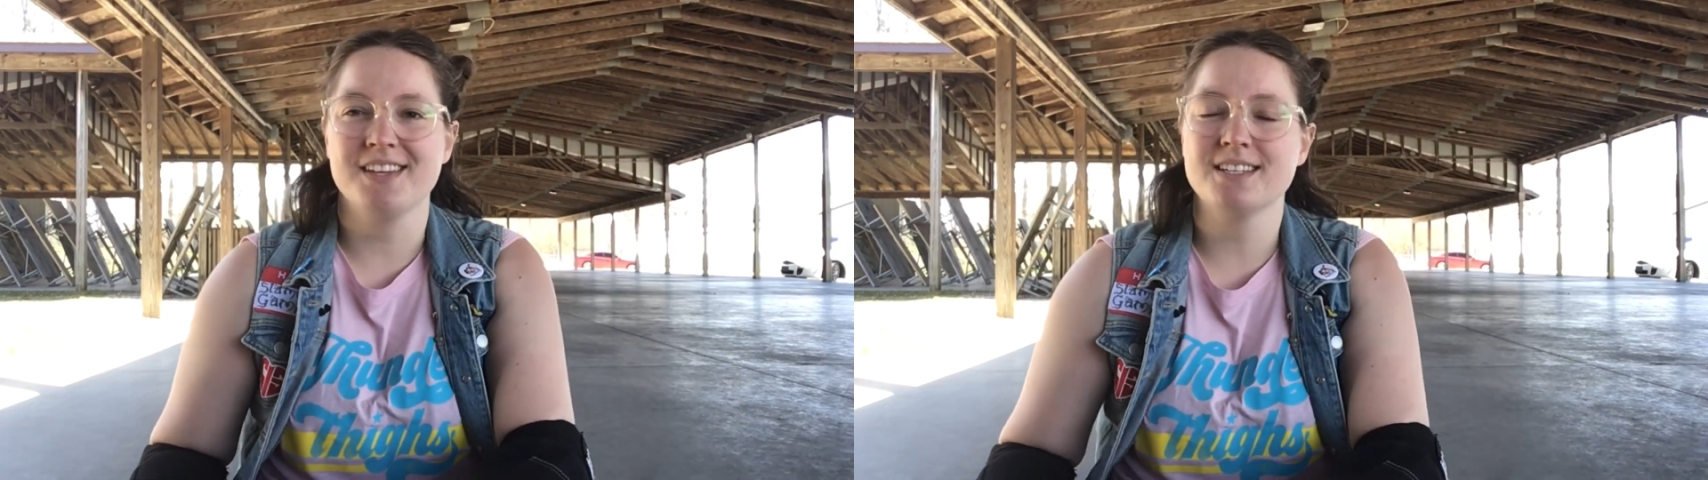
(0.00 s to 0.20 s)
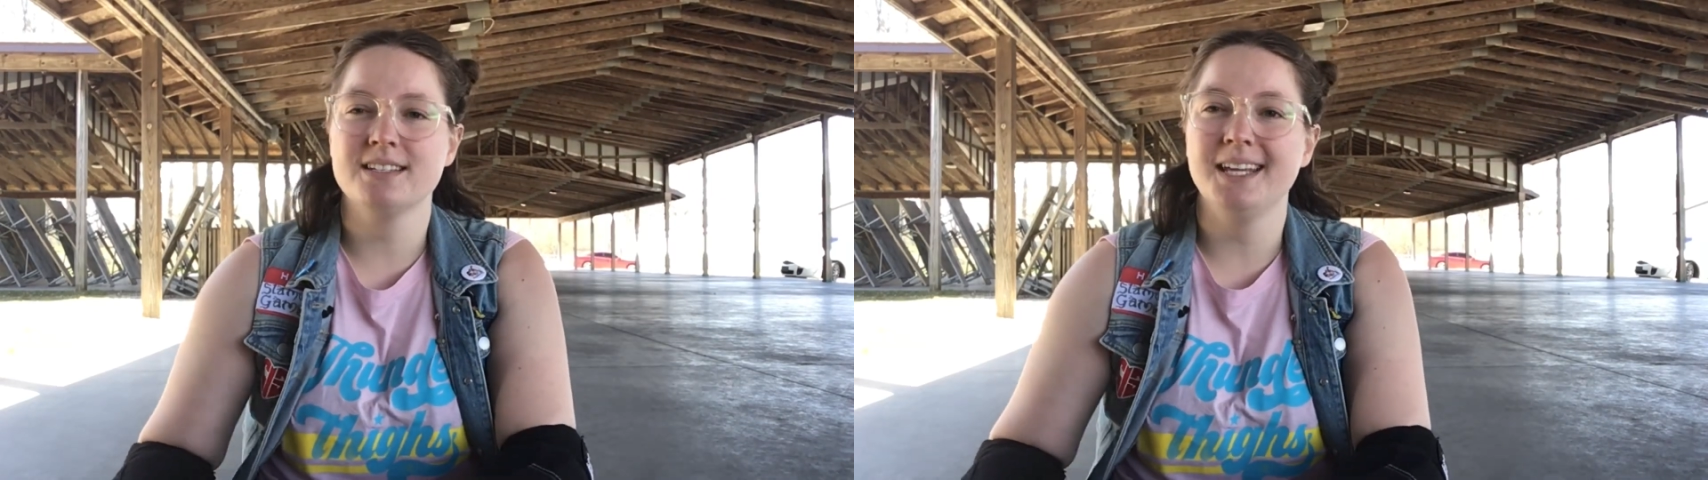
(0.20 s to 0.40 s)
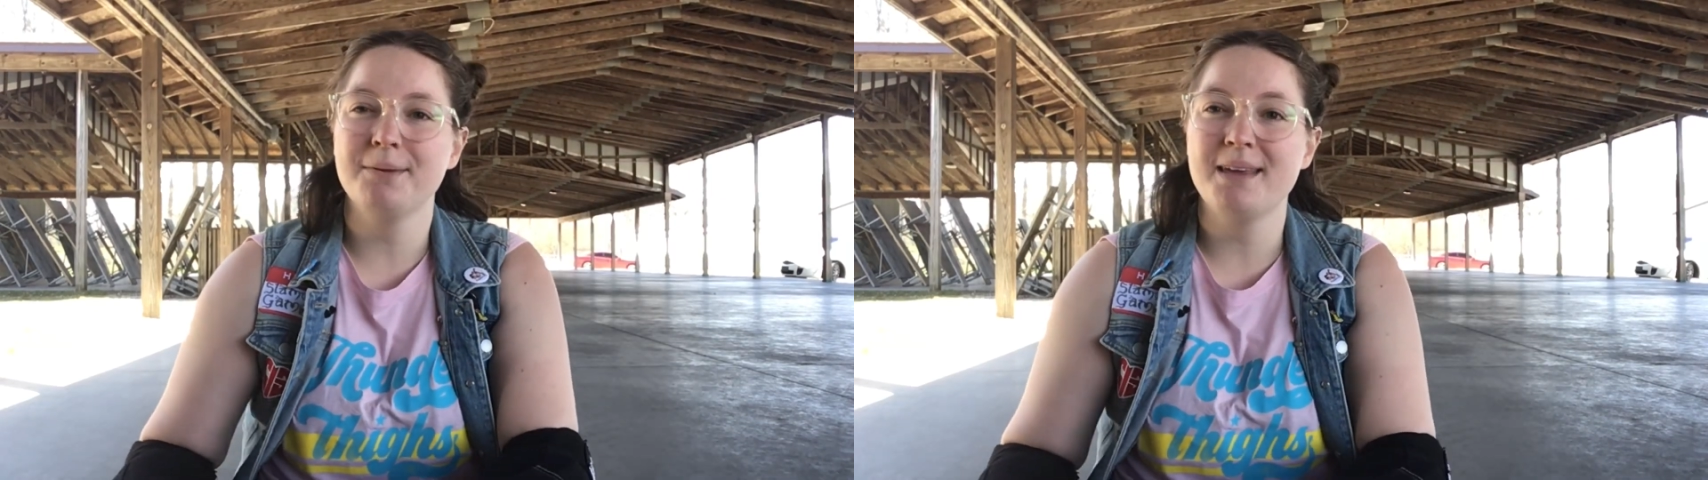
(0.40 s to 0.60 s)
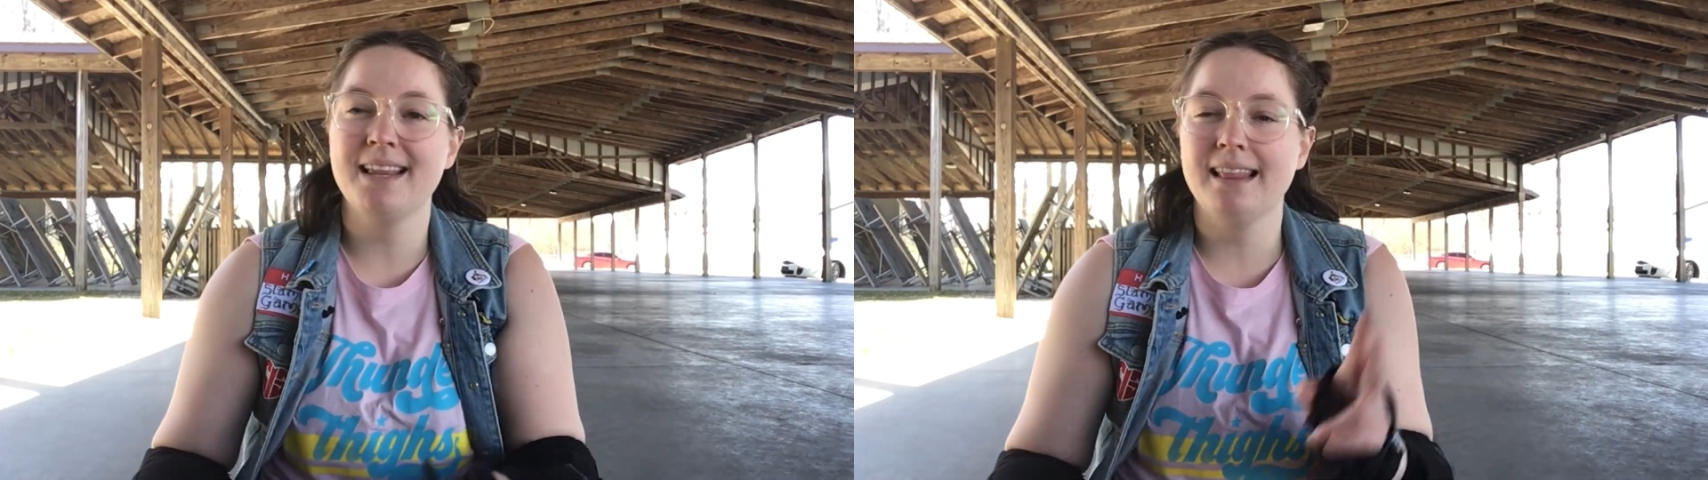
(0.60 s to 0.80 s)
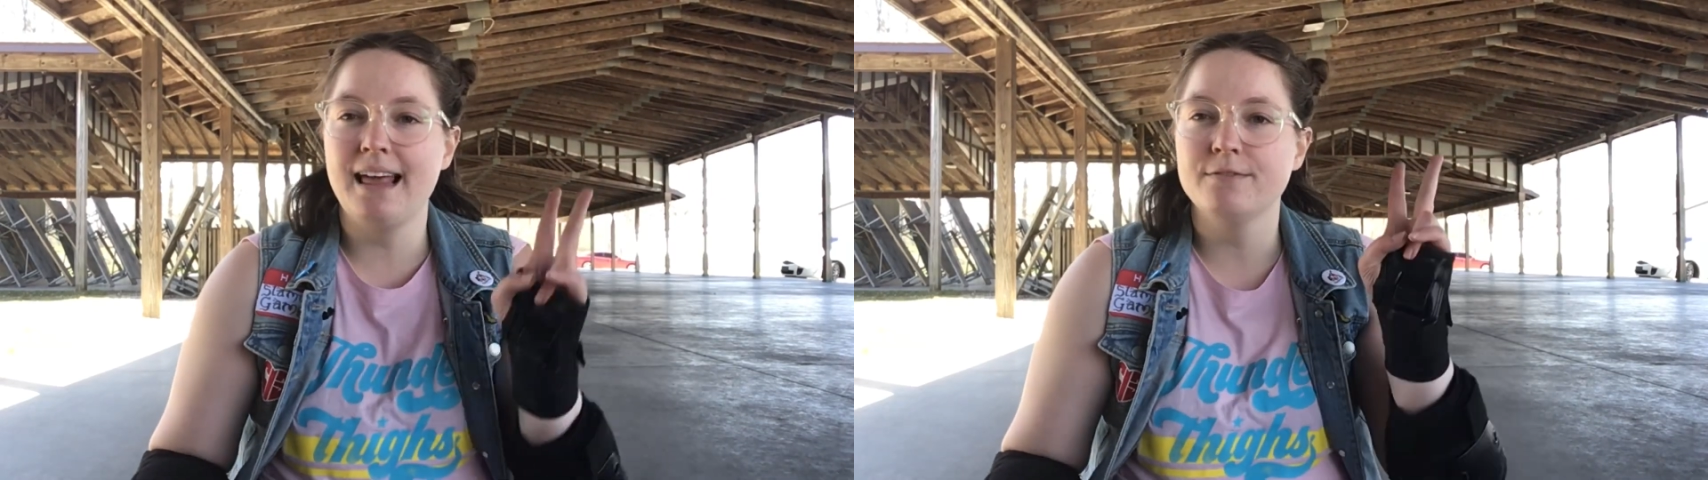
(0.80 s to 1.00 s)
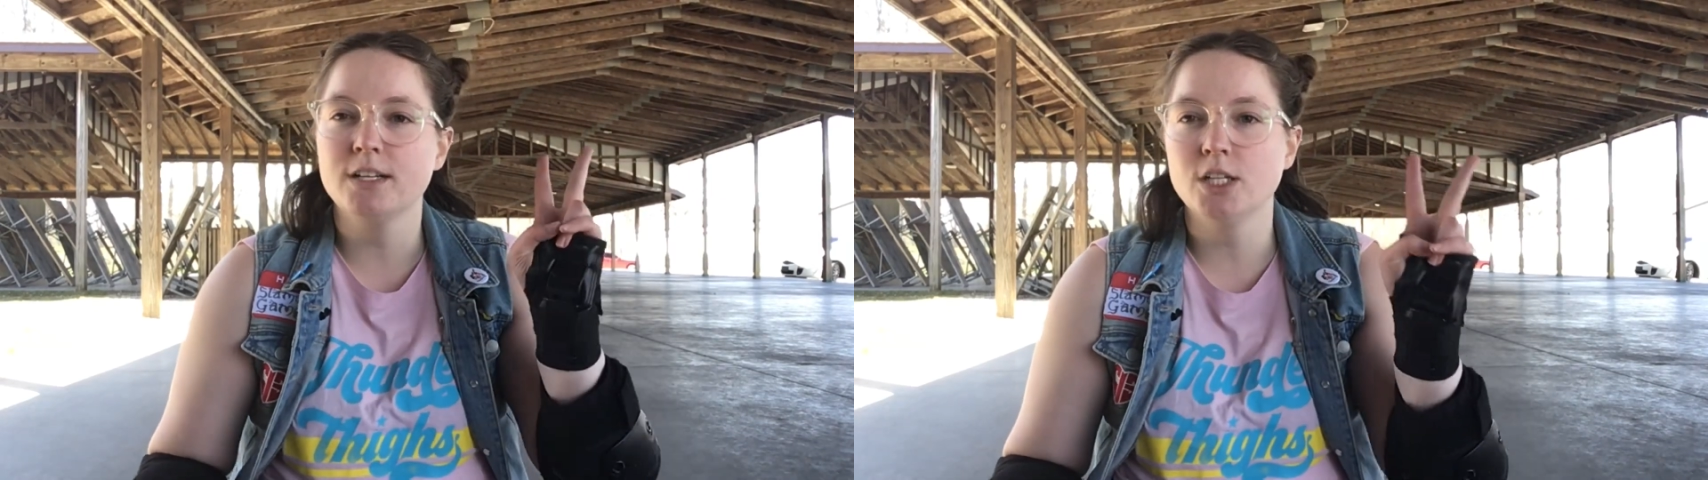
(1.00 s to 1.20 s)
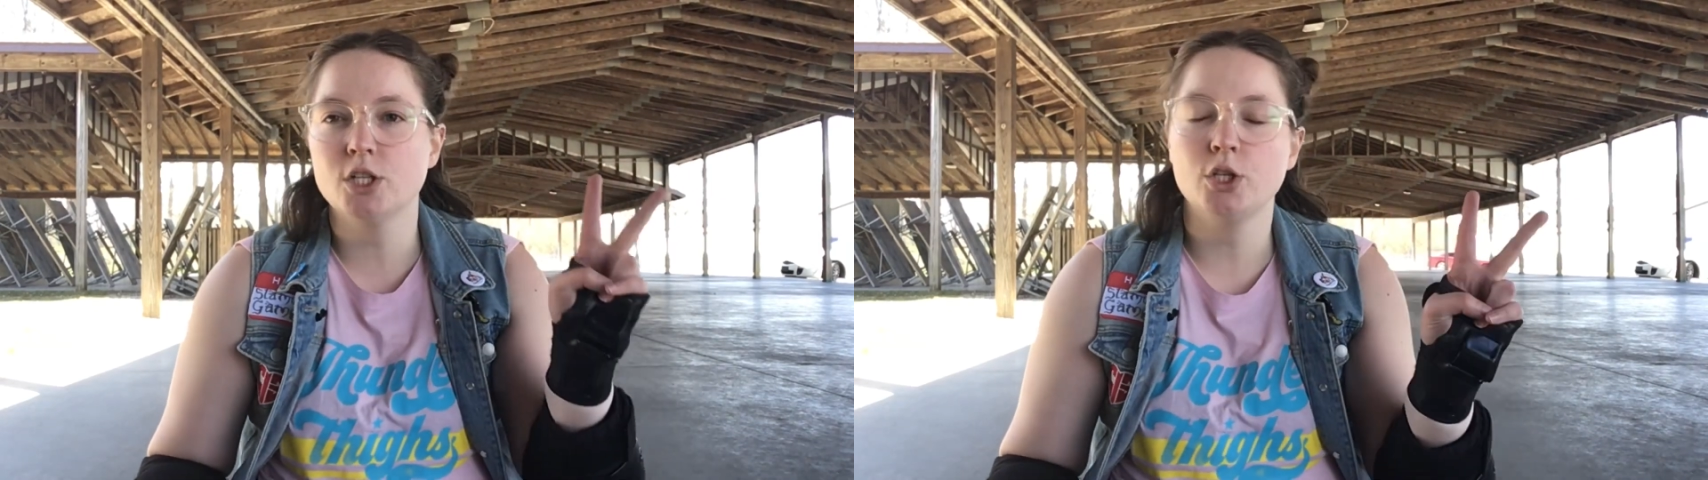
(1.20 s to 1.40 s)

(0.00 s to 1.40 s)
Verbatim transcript: This is gonna be level